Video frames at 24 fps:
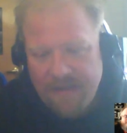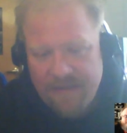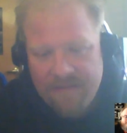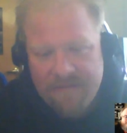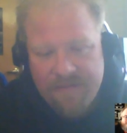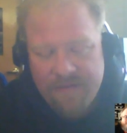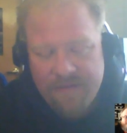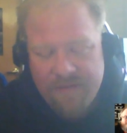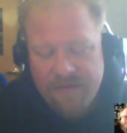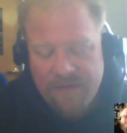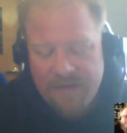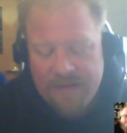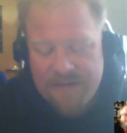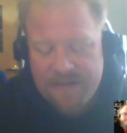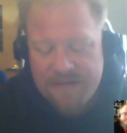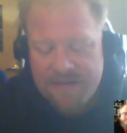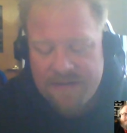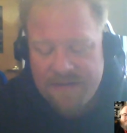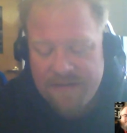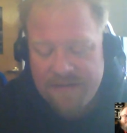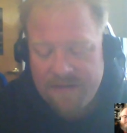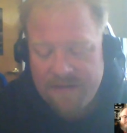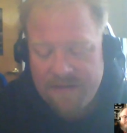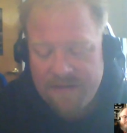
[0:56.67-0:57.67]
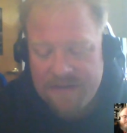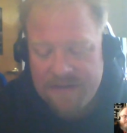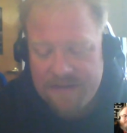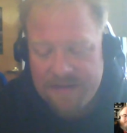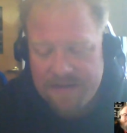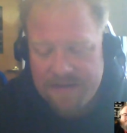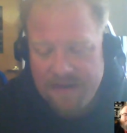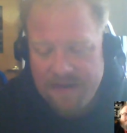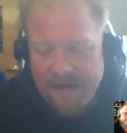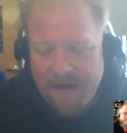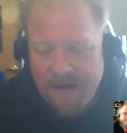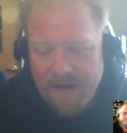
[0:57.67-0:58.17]
No worries.
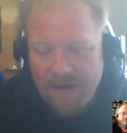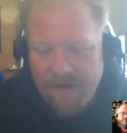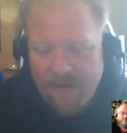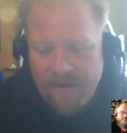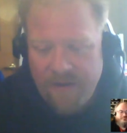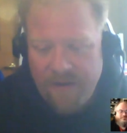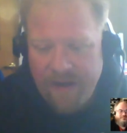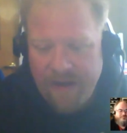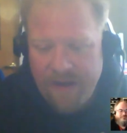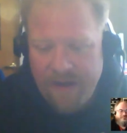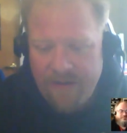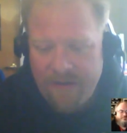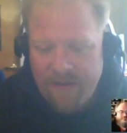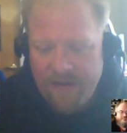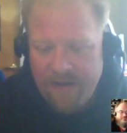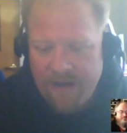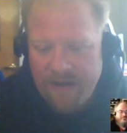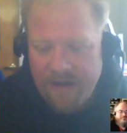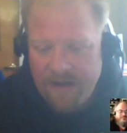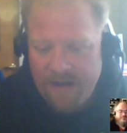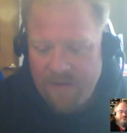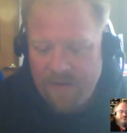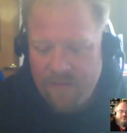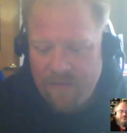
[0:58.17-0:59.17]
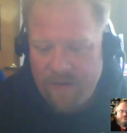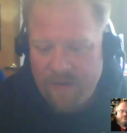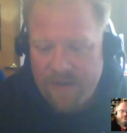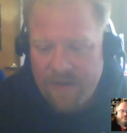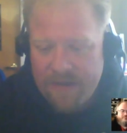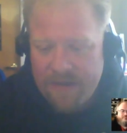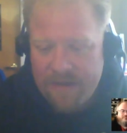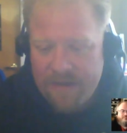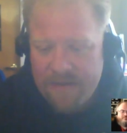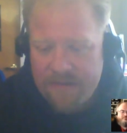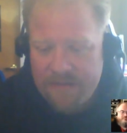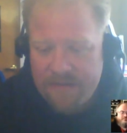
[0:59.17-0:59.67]
Wait, Owen, what
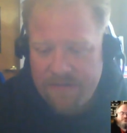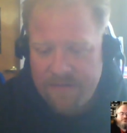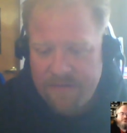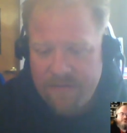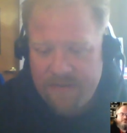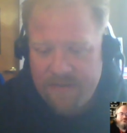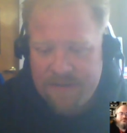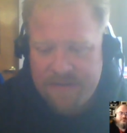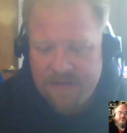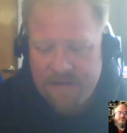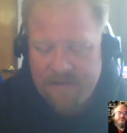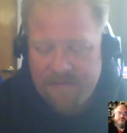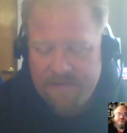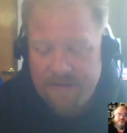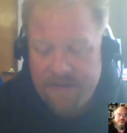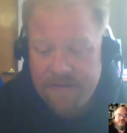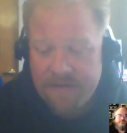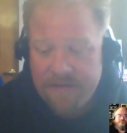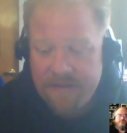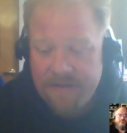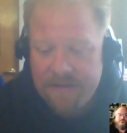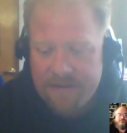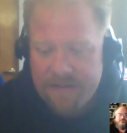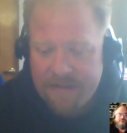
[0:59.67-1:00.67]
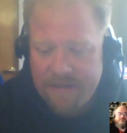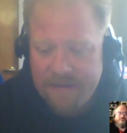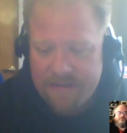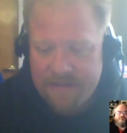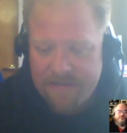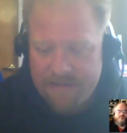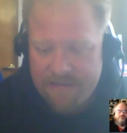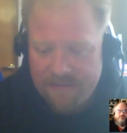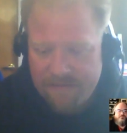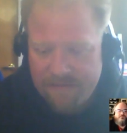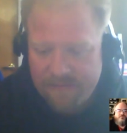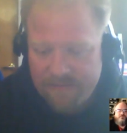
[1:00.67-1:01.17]
is new with Starfinder these
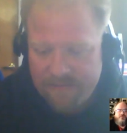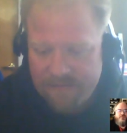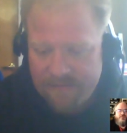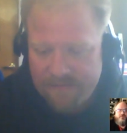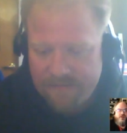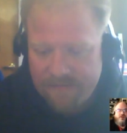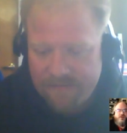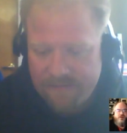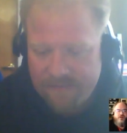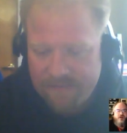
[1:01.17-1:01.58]
days?